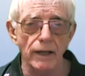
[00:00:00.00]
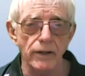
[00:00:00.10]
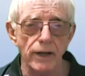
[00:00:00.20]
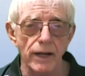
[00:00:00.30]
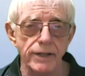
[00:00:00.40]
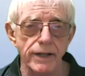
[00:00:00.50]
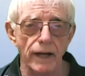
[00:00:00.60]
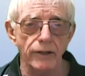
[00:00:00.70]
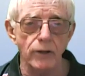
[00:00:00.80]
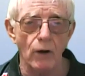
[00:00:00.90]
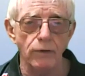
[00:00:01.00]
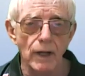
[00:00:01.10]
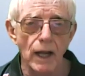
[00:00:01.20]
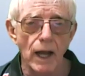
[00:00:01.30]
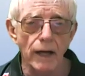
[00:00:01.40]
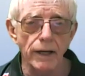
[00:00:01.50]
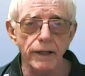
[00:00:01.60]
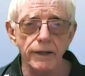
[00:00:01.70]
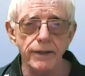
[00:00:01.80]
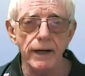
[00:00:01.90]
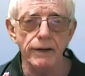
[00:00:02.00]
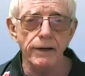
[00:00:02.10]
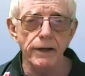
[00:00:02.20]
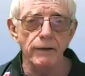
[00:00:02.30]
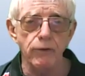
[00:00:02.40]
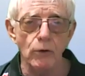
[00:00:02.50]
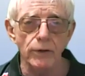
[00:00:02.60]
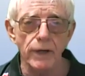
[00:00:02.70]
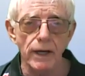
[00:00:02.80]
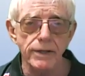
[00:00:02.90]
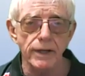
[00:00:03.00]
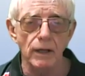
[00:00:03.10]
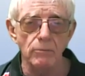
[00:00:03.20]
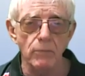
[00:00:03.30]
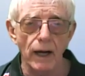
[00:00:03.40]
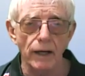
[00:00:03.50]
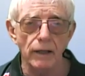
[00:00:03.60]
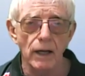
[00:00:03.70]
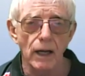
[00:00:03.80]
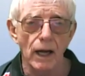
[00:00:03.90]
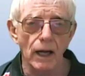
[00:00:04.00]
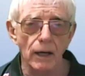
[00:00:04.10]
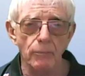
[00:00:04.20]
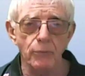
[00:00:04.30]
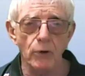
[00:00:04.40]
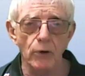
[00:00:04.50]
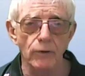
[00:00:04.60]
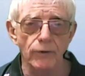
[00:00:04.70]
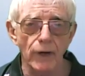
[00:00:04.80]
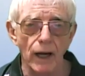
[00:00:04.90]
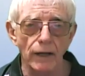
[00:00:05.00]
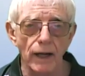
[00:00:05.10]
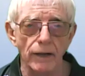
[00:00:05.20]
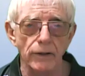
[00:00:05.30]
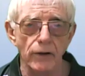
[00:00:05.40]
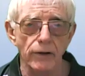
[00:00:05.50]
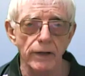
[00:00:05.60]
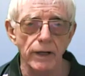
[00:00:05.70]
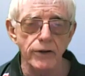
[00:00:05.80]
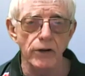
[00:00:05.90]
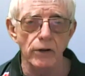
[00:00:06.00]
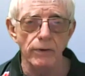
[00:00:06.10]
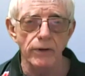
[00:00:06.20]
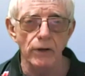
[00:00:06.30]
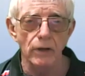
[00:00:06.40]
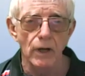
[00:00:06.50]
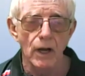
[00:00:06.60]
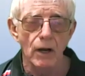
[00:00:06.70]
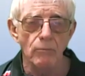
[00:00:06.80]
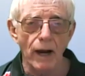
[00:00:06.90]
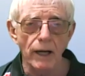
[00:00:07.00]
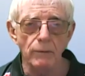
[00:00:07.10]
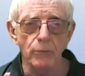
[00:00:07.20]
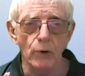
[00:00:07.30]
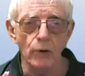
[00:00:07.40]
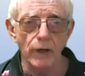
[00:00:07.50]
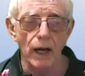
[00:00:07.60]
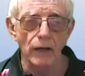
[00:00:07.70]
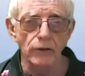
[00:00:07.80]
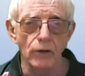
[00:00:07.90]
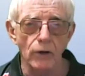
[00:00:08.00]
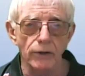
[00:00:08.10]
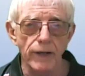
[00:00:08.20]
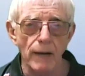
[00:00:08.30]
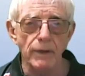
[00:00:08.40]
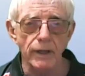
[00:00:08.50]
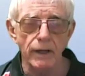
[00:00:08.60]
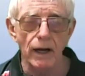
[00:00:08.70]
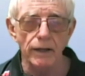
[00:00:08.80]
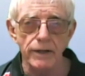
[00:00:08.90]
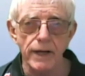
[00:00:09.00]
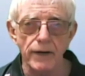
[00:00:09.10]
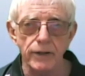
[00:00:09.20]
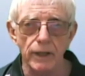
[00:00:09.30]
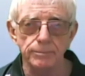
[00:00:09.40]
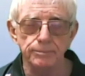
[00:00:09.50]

it gets sent off. And it can take 3 or 4 days to come back approved, and then they issue you with your bank book and your debit card, etc.